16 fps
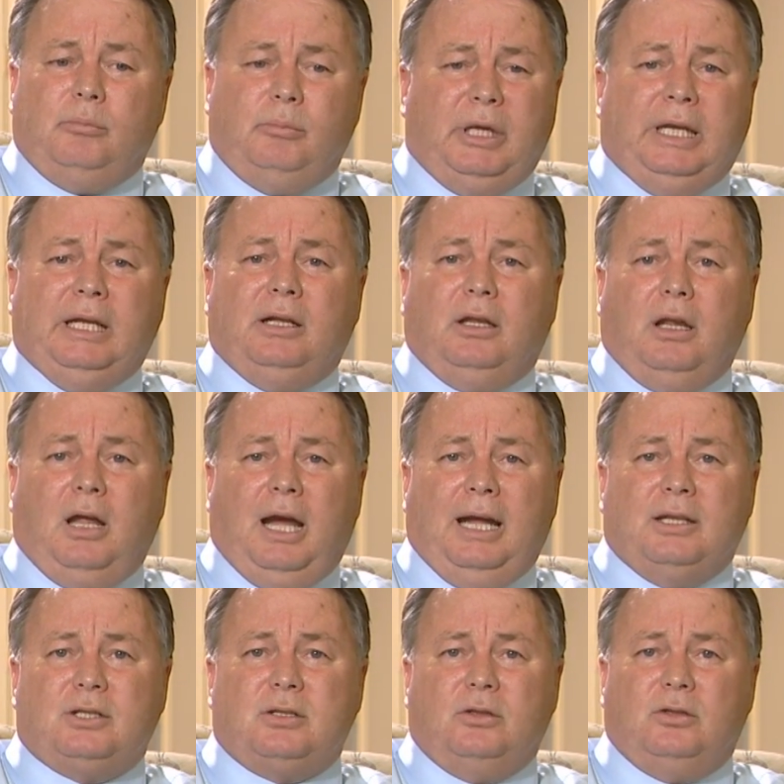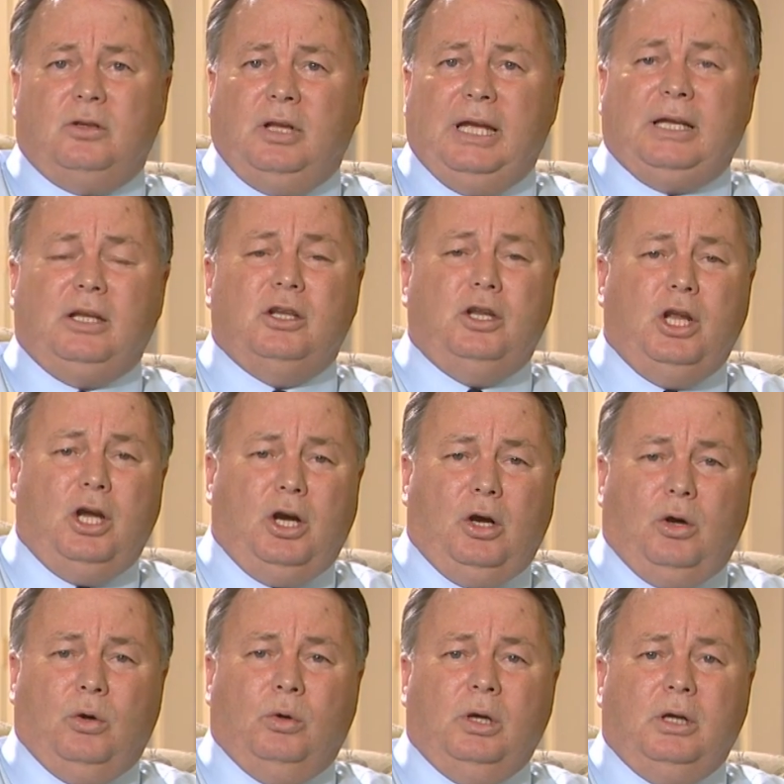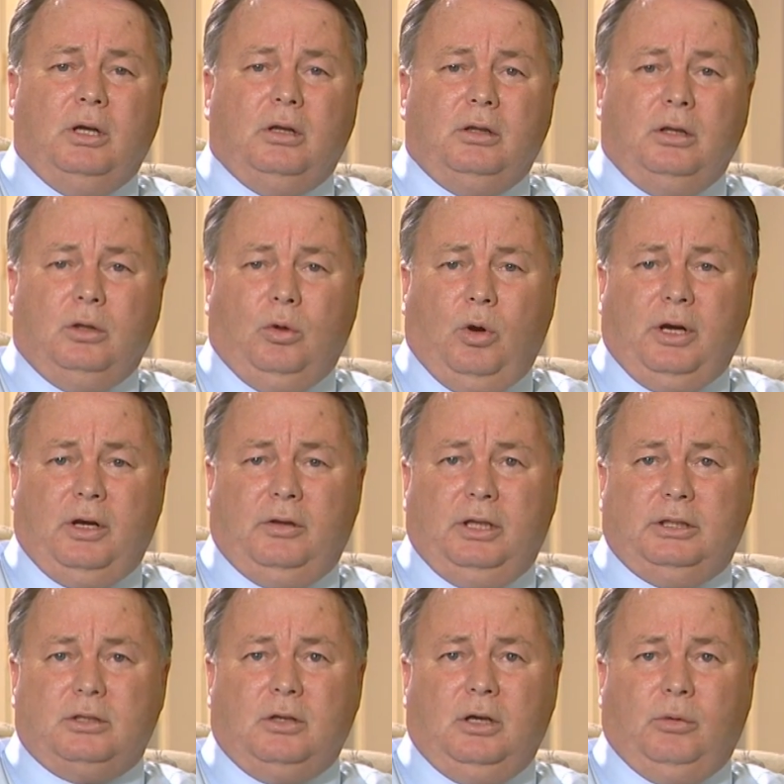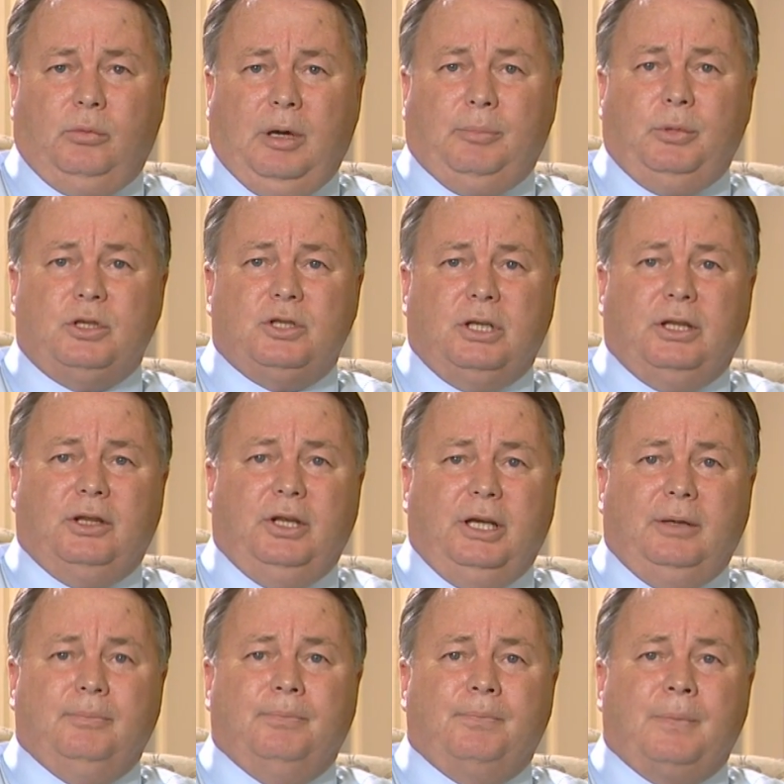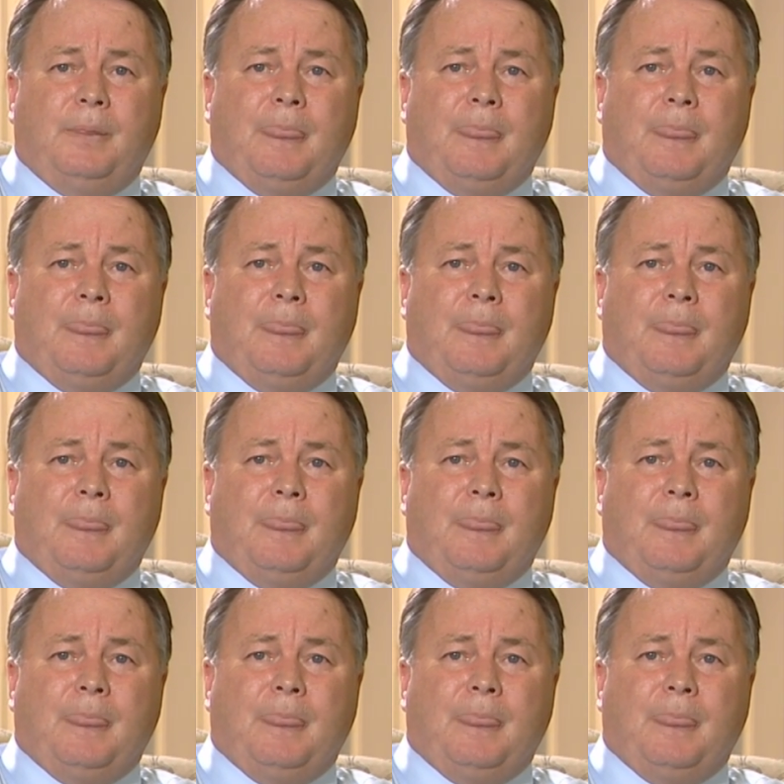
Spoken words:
meeting clients so they can know the lawyer that's going to represent them.